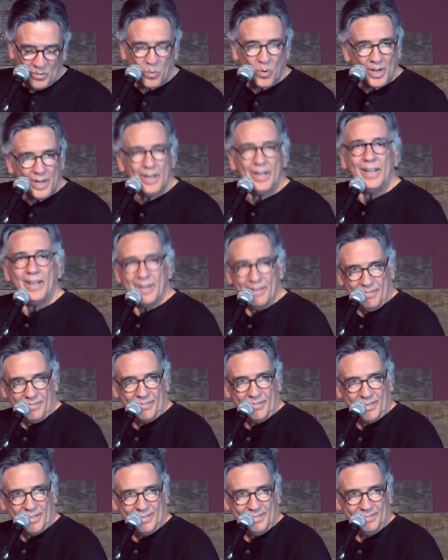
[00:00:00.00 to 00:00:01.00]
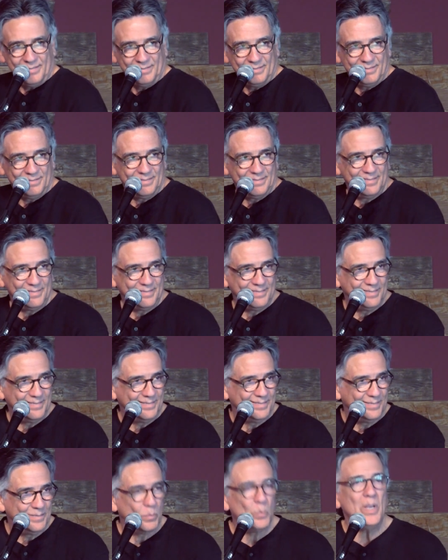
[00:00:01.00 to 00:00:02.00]
what if
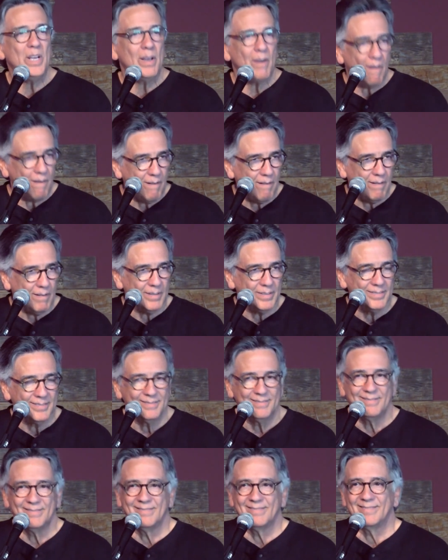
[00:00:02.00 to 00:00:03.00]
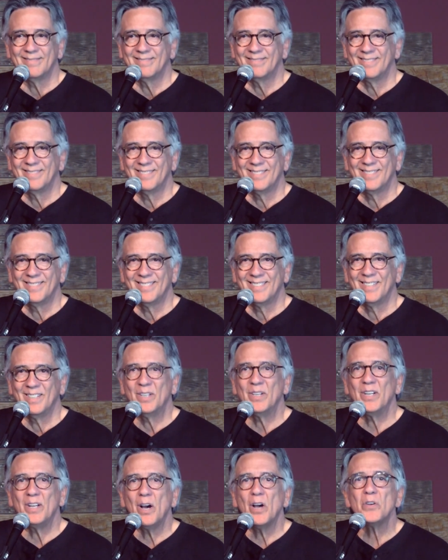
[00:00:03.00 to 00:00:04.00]
we all
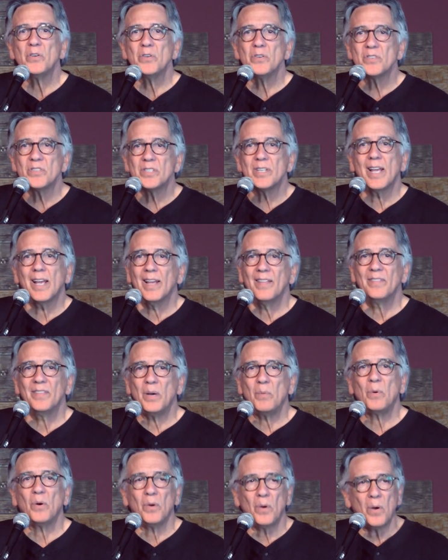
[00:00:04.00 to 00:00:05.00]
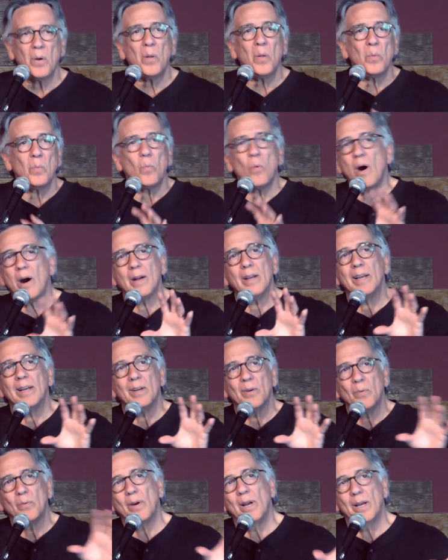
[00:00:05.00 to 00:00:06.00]
could understand that we're all
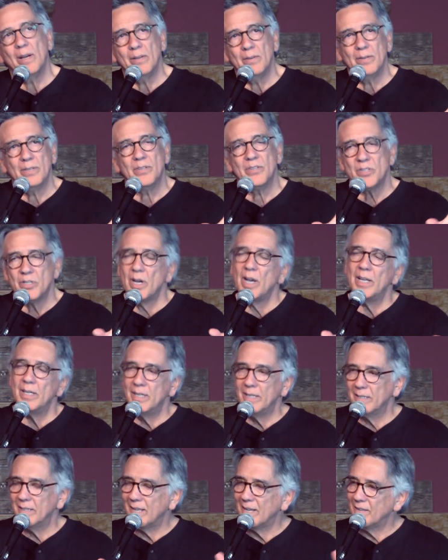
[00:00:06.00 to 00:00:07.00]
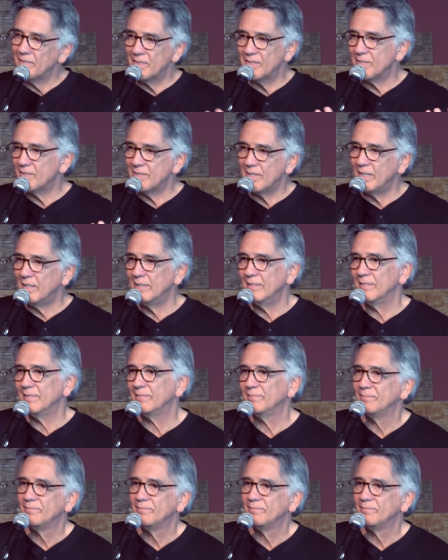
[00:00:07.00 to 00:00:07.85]
walking around shining like the sun?